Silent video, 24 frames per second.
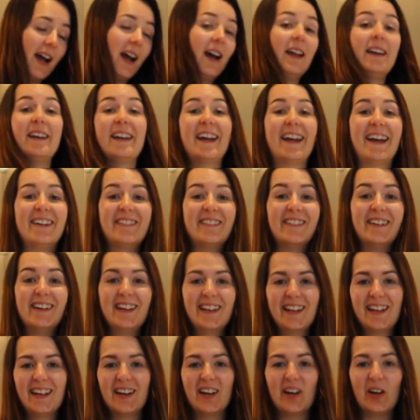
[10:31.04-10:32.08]
And now
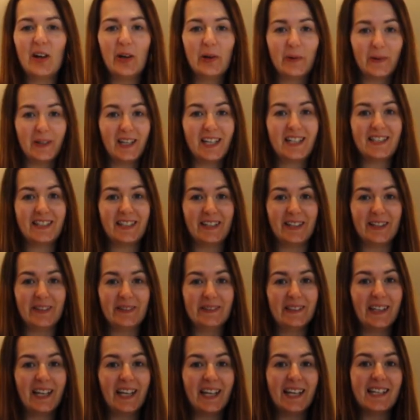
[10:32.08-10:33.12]
all we need to
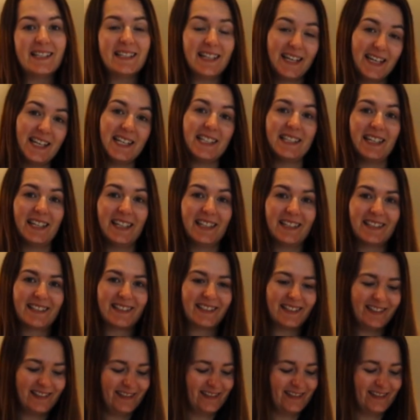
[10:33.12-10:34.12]
do is eat it.